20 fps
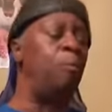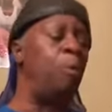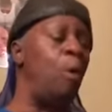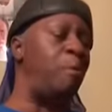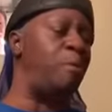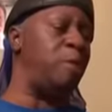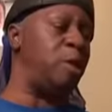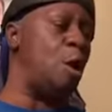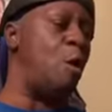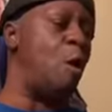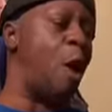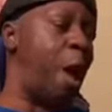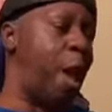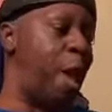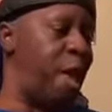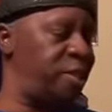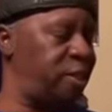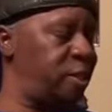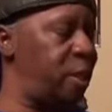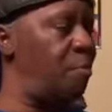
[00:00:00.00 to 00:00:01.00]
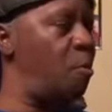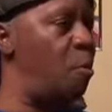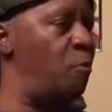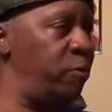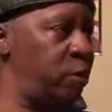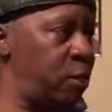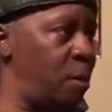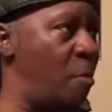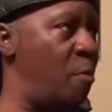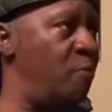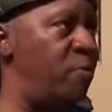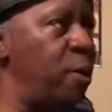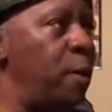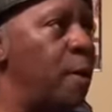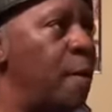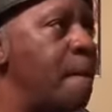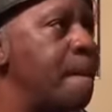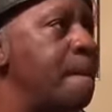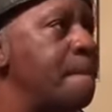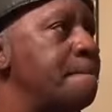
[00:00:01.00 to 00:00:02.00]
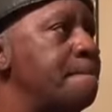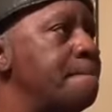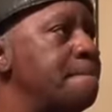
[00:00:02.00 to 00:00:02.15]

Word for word: whooping your ass. Come over, come over here.